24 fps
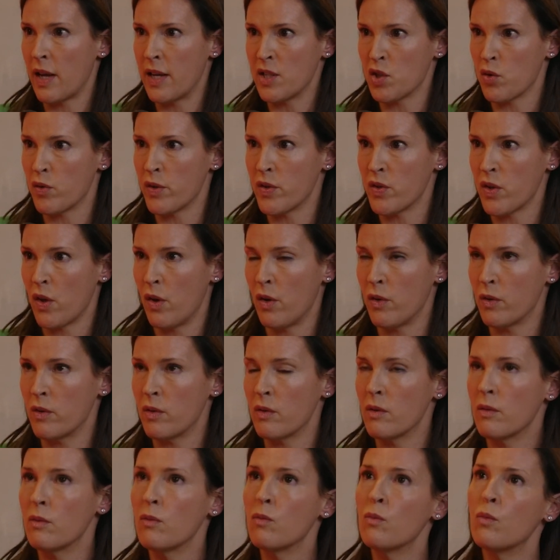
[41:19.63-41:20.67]
as a
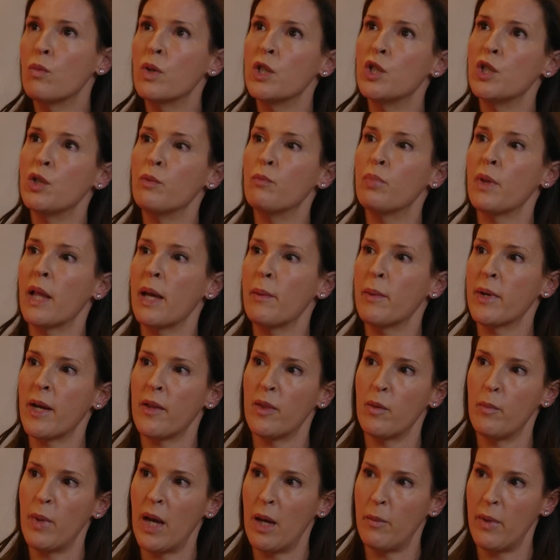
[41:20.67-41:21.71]
result, would you blame it
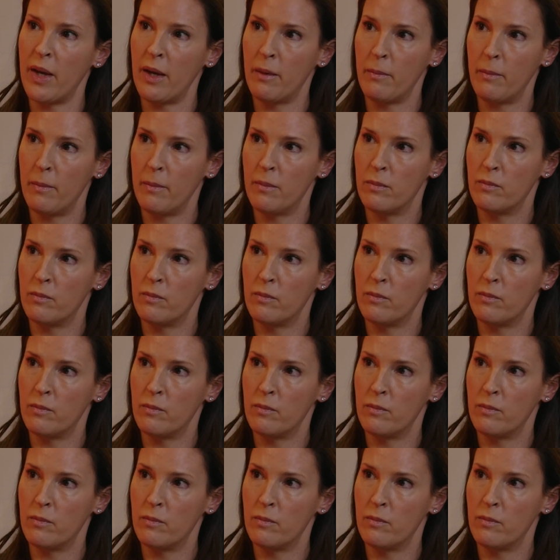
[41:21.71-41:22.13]
on the baby?